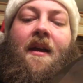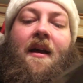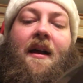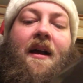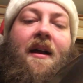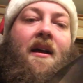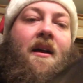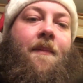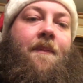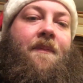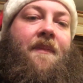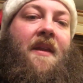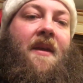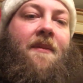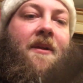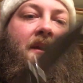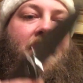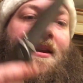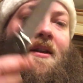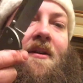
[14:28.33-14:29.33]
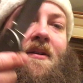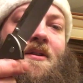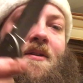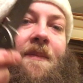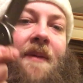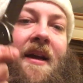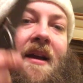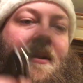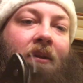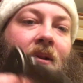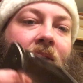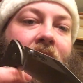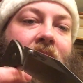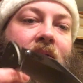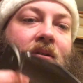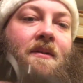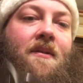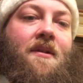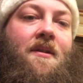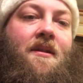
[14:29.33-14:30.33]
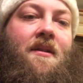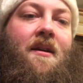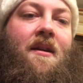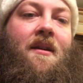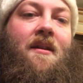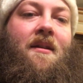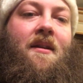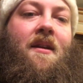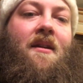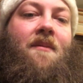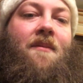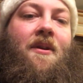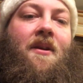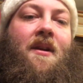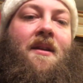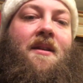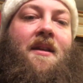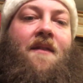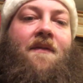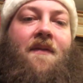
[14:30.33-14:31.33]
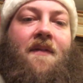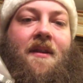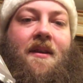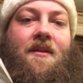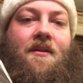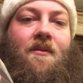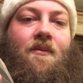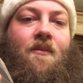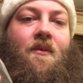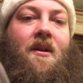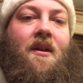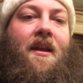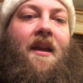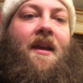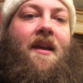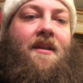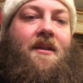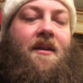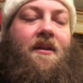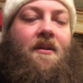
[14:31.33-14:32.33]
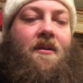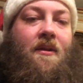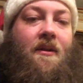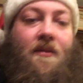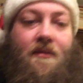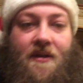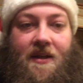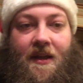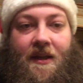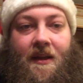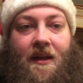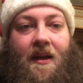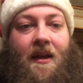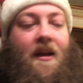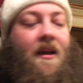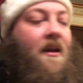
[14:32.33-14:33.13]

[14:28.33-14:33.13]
I mean, it's a backlog, so it's not, but you can definitely do one-handed closing.